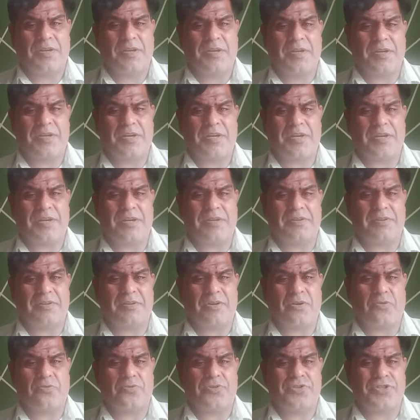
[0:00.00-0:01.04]

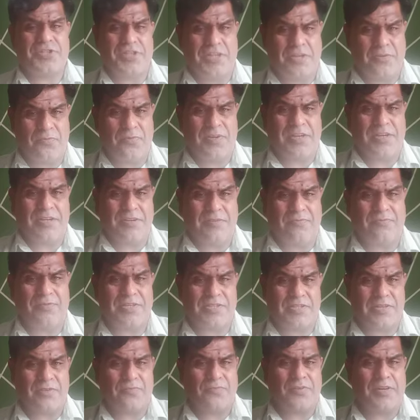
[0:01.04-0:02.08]
now January,
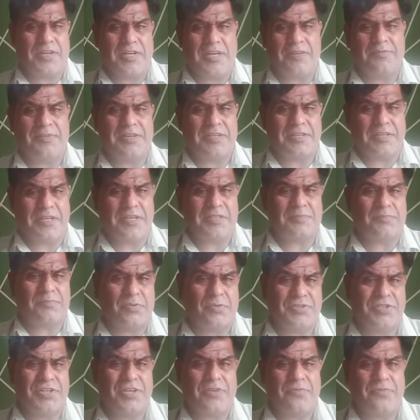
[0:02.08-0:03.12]
first of all, I will talk
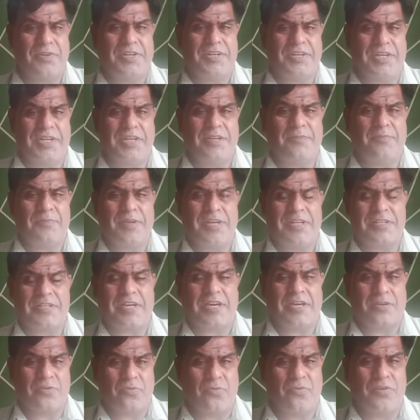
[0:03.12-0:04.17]
about January emails
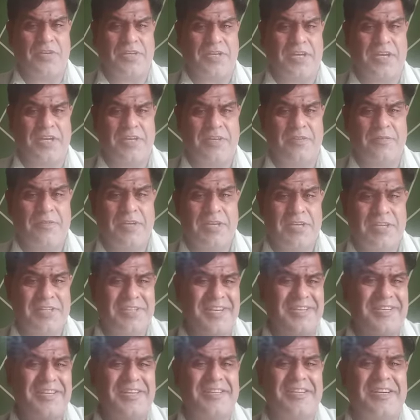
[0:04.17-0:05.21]
are going on.
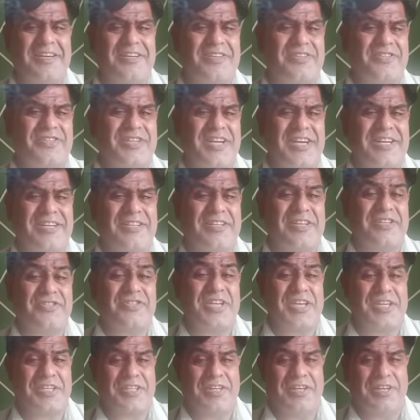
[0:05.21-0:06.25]
They did not send the
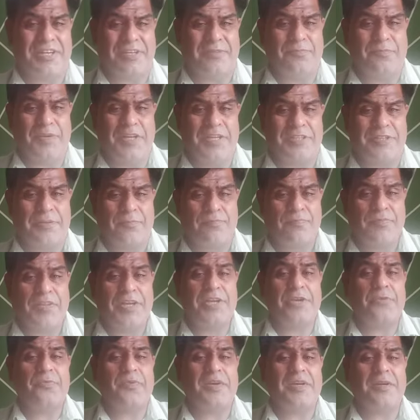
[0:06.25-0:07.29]
second email.
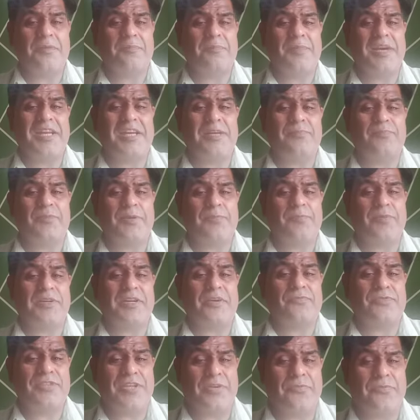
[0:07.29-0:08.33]
Even many people
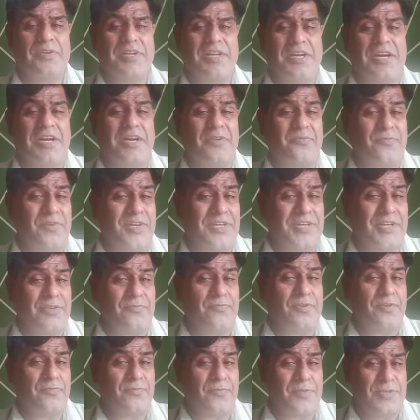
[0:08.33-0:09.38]
of January are waiting
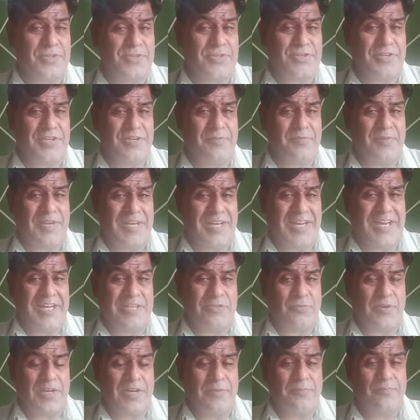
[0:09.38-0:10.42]
for first email
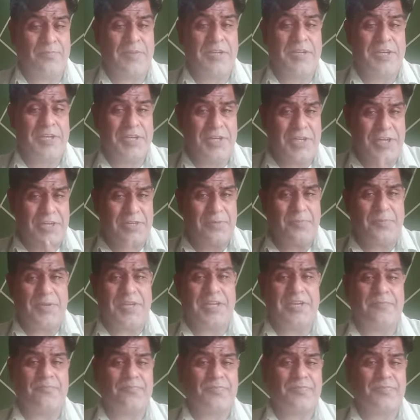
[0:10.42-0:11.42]
as well. It means